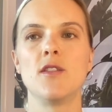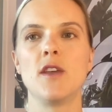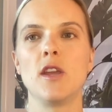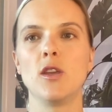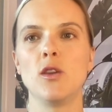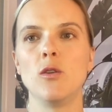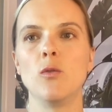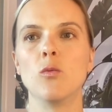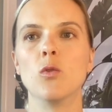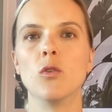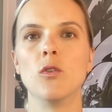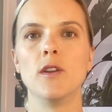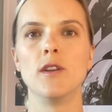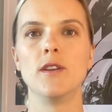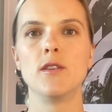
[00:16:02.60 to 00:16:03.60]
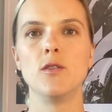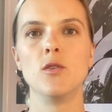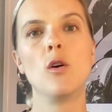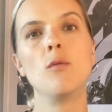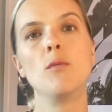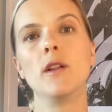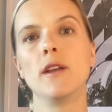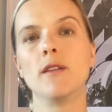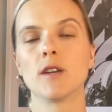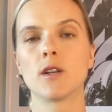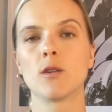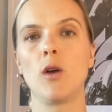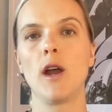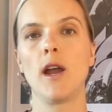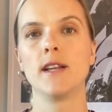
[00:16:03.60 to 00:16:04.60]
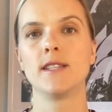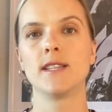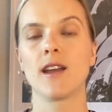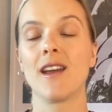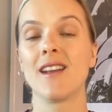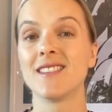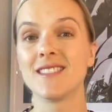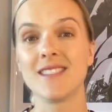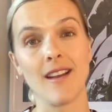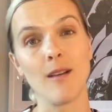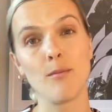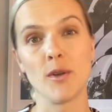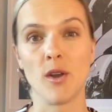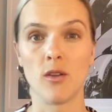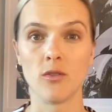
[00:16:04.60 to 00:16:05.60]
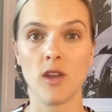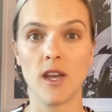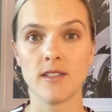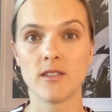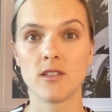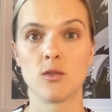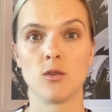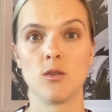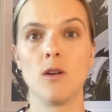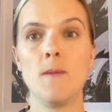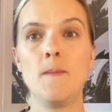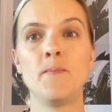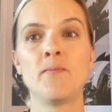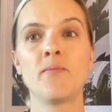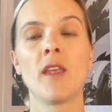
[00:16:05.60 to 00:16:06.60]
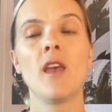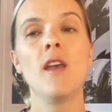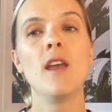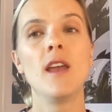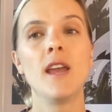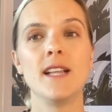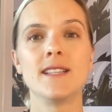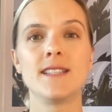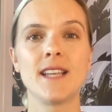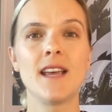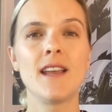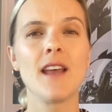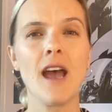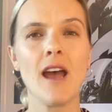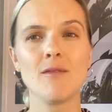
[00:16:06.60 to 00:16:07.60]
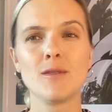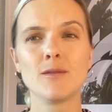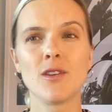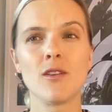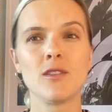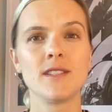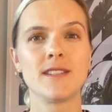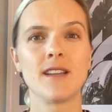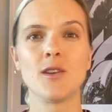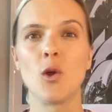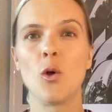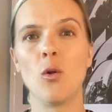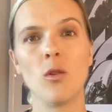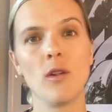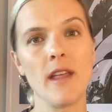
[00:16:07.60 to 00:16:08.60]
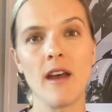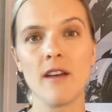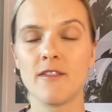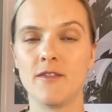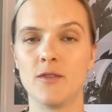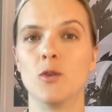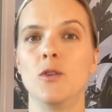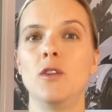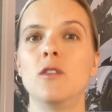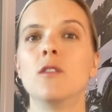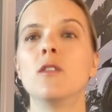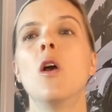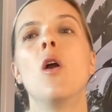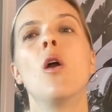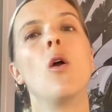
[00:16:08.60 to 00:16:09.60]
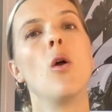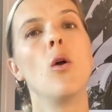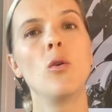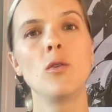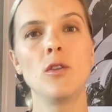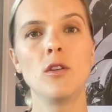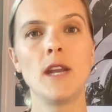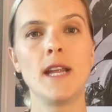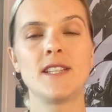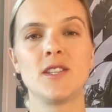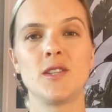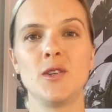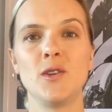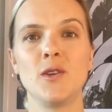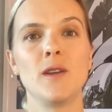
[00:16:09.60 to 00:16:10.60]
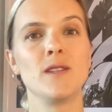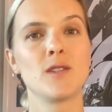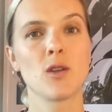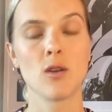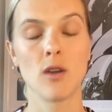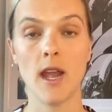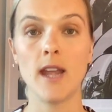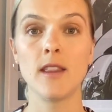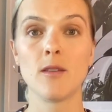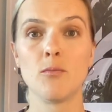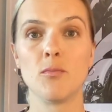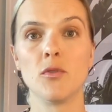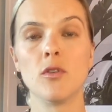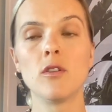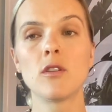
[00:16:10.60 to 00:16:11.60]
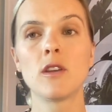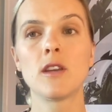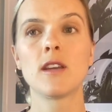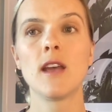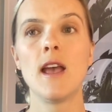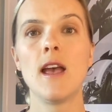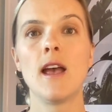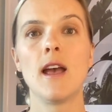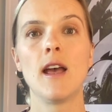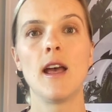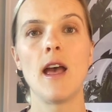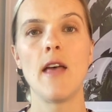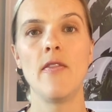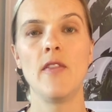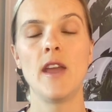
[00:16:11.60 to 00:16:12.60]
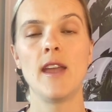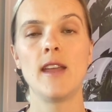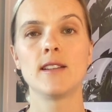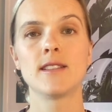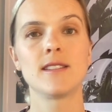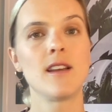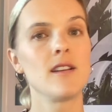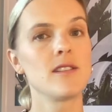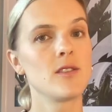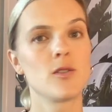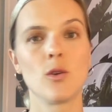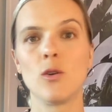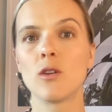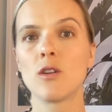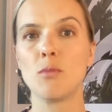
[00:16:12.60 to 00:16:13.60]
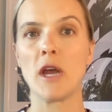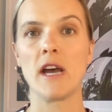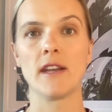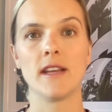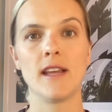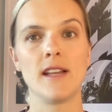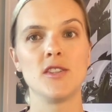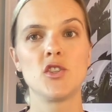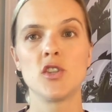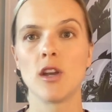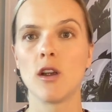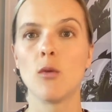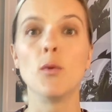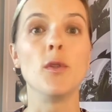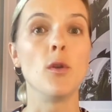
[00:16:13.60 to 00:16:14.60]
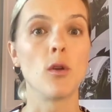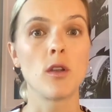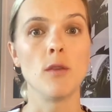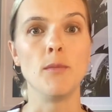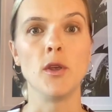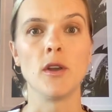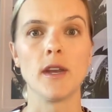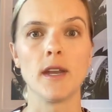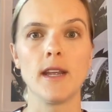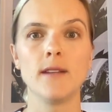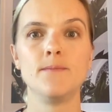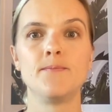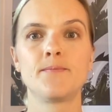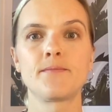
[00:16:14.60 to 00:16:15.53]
that you would normally require to kind of set up an online store. Instead, Amazon's done all of that for you. All you need to do is create the book and then start to talk about it and share it with your community.